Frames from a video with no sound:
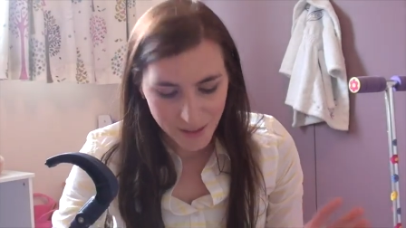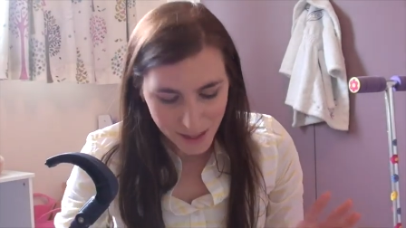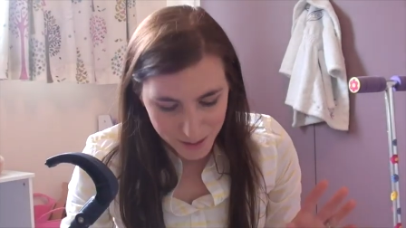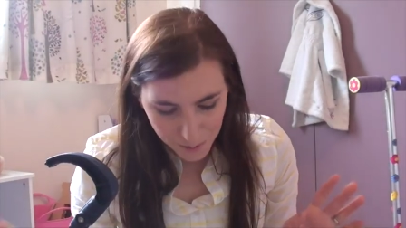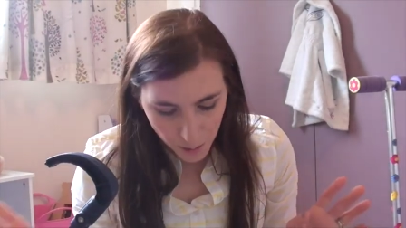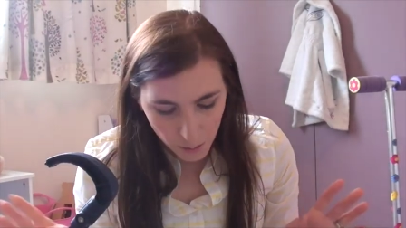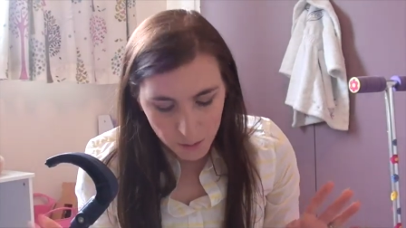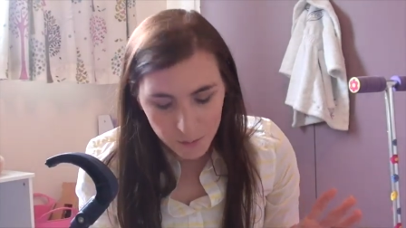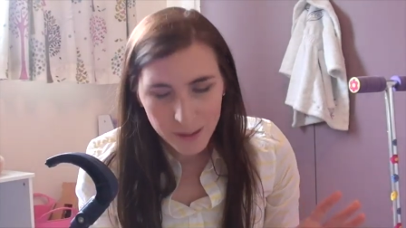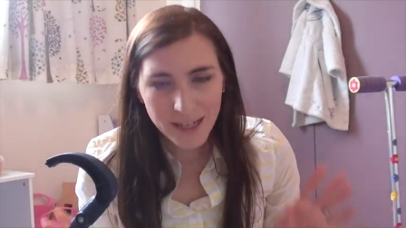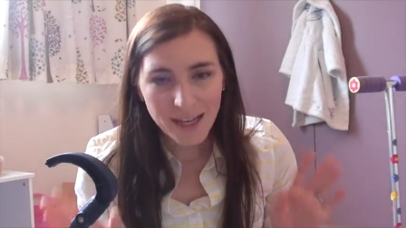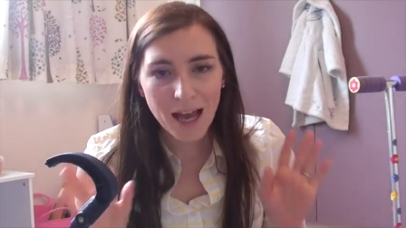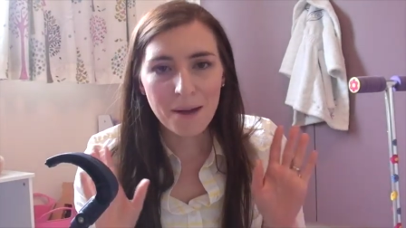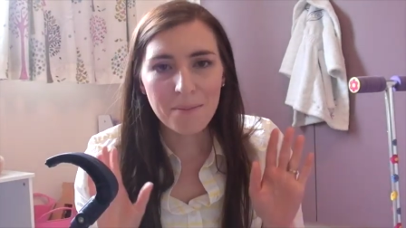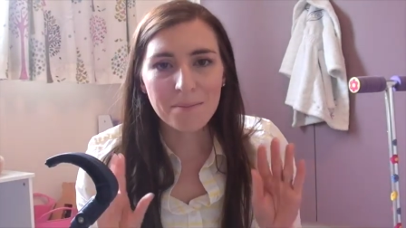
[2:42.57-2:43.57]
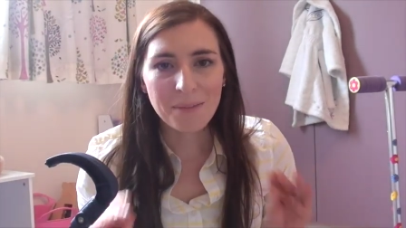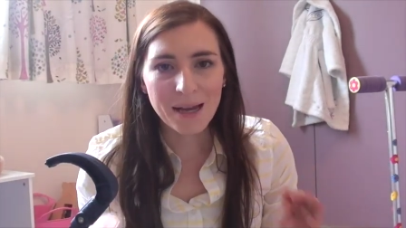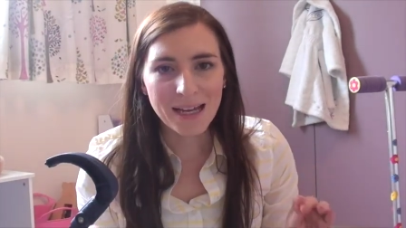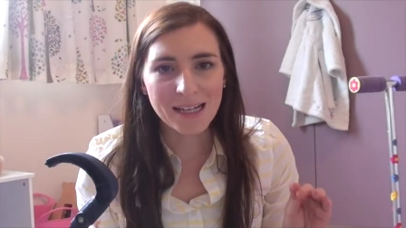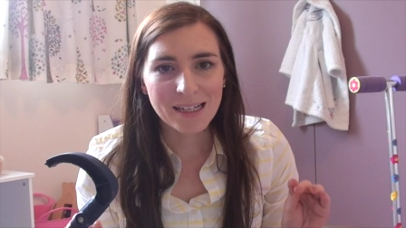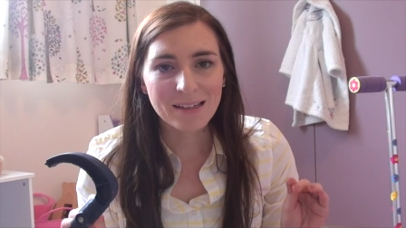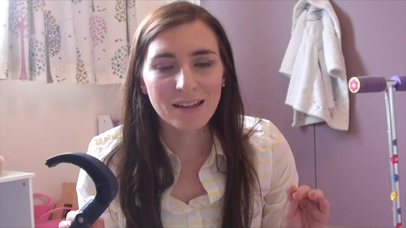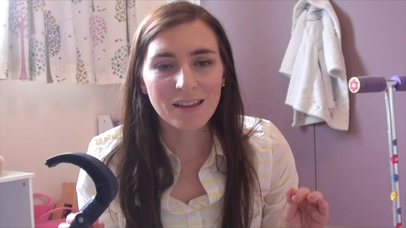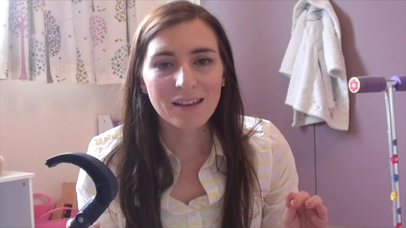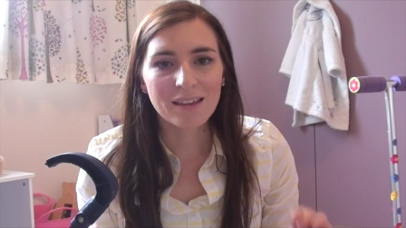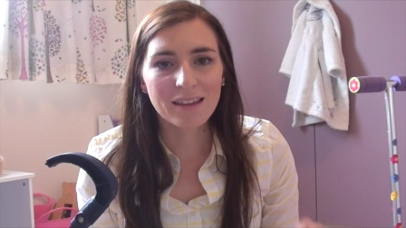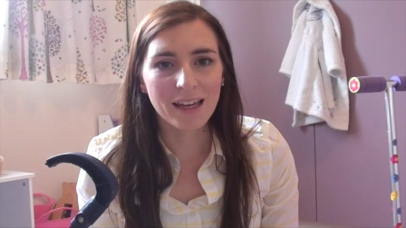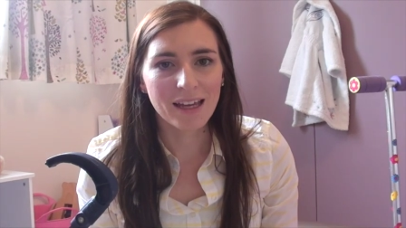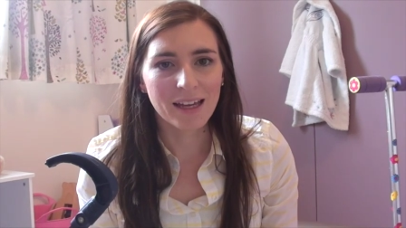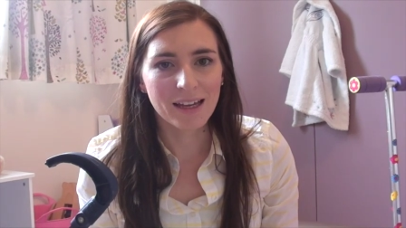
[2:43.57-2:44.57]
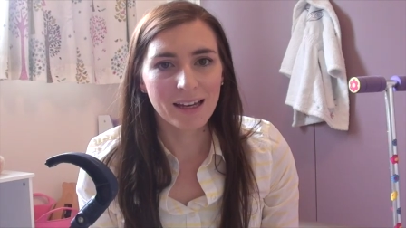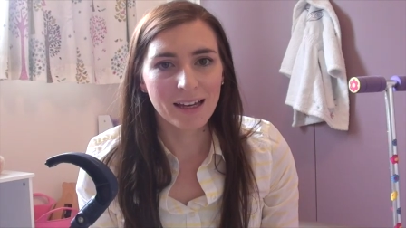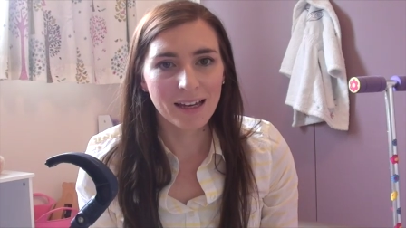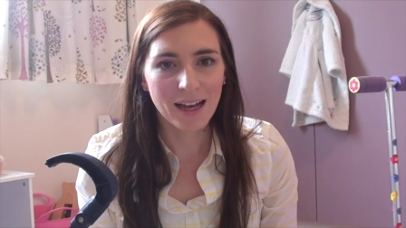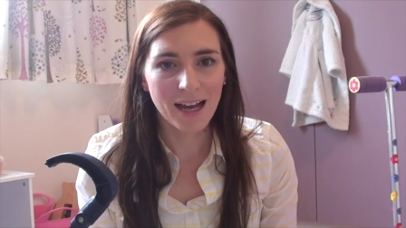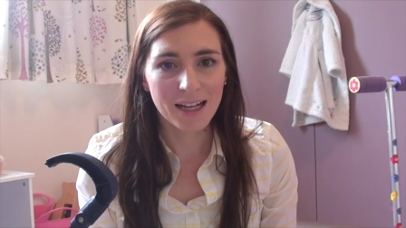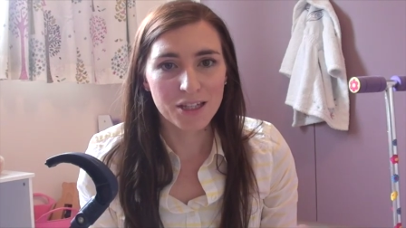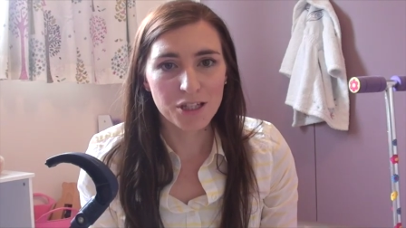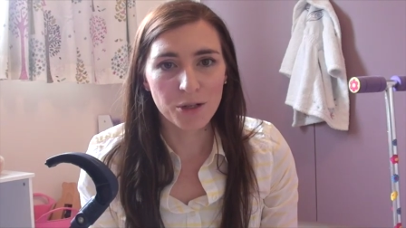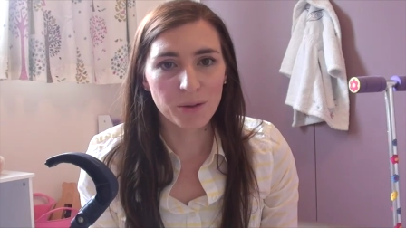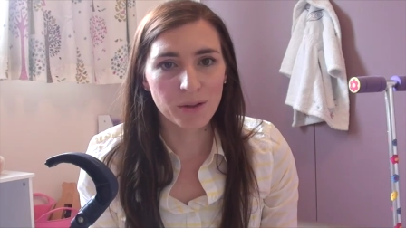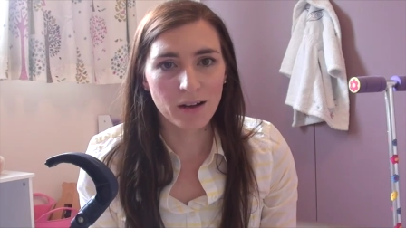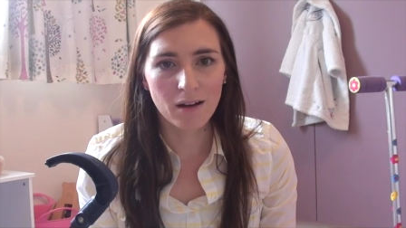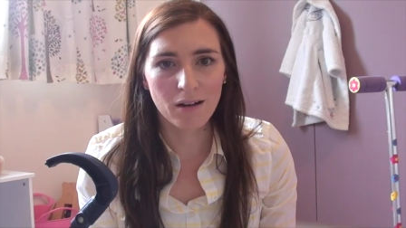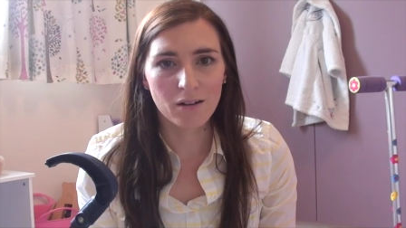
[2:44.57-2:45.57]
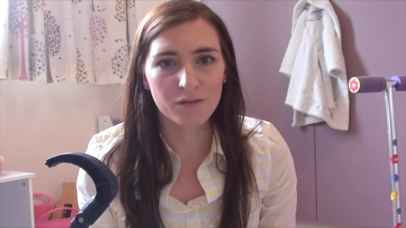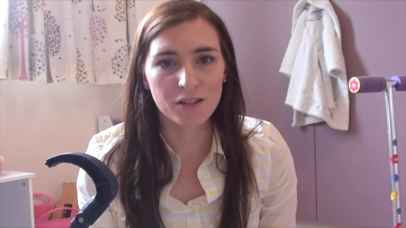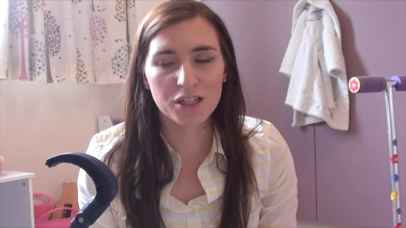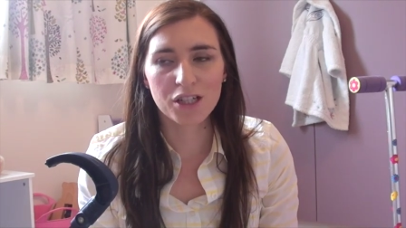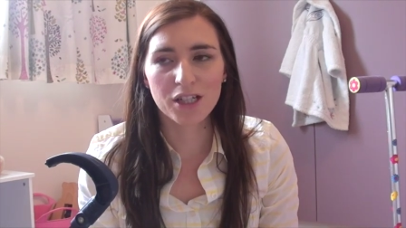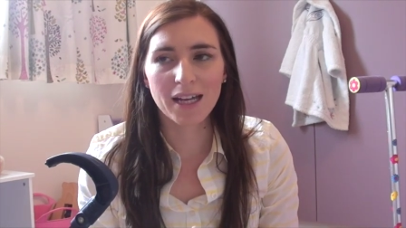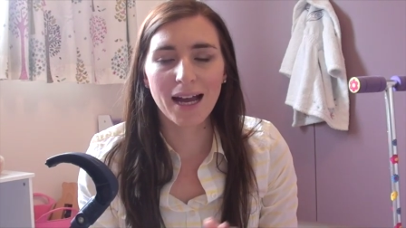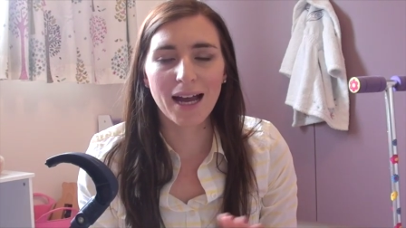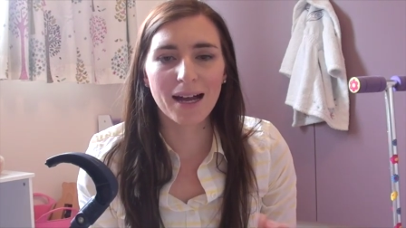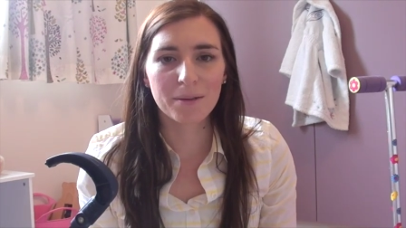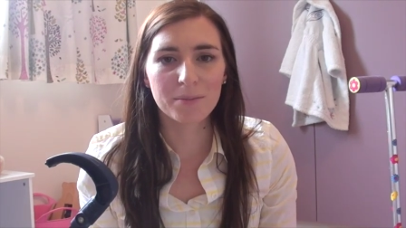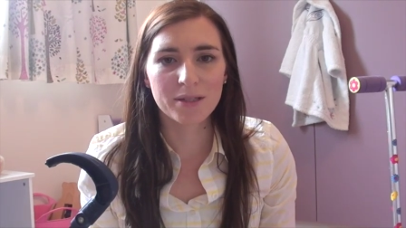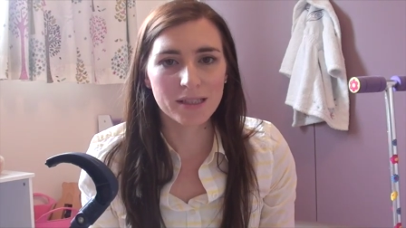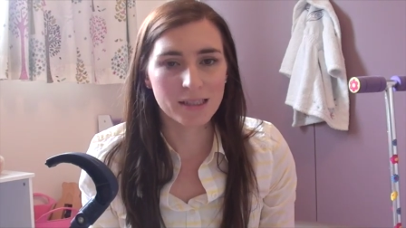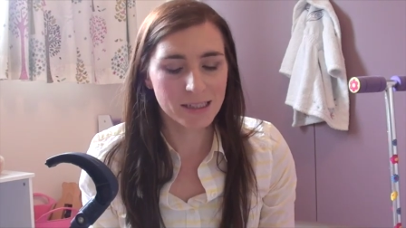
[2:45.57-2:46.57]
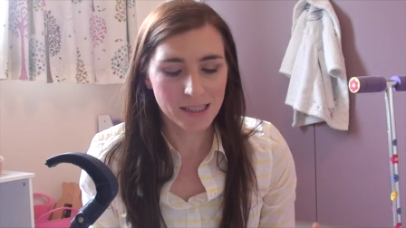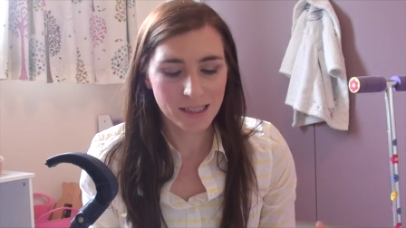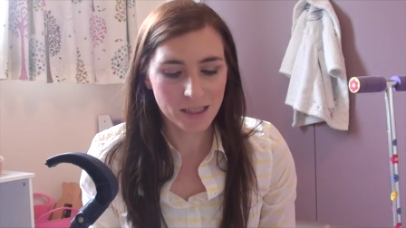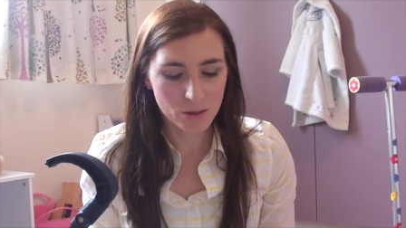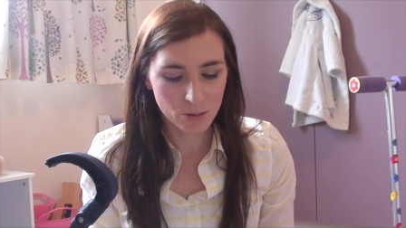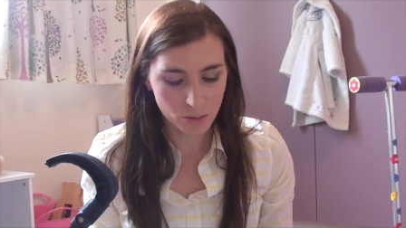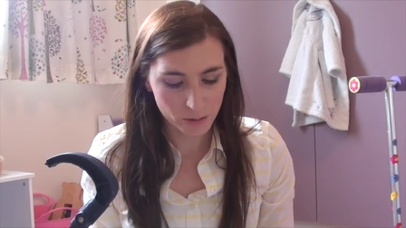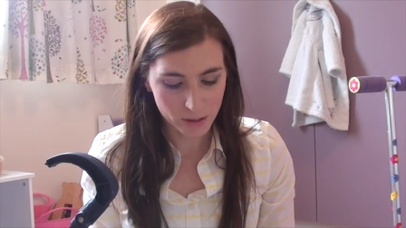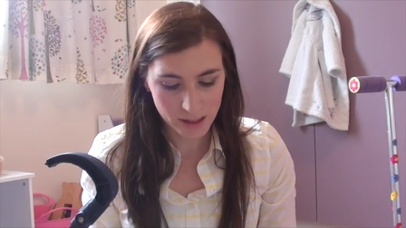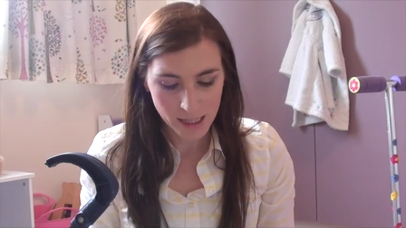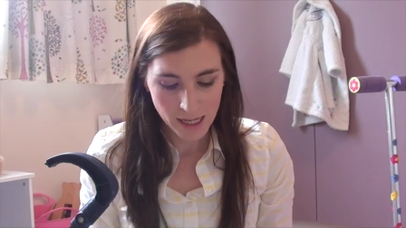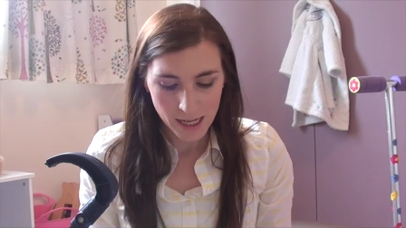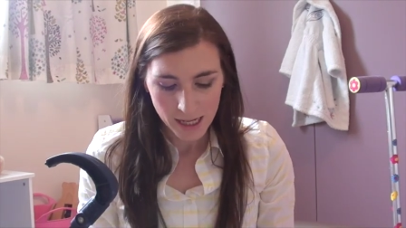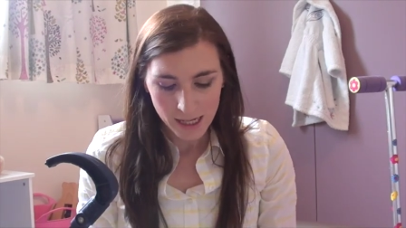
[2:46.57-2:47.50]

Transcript: that's probably her main thing at two and a half that she absolutely adores.